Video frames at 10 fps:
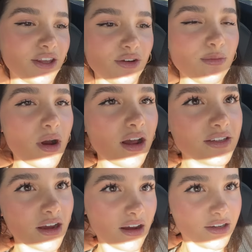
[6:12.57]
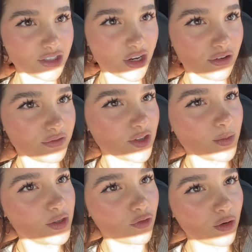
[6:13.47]
Cue montage of some
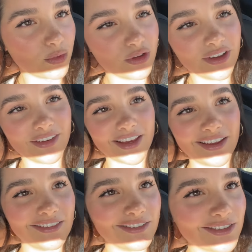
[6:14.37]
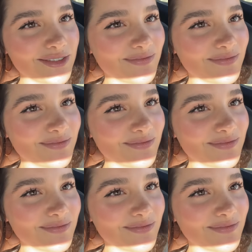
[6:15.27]
adorable little kittens.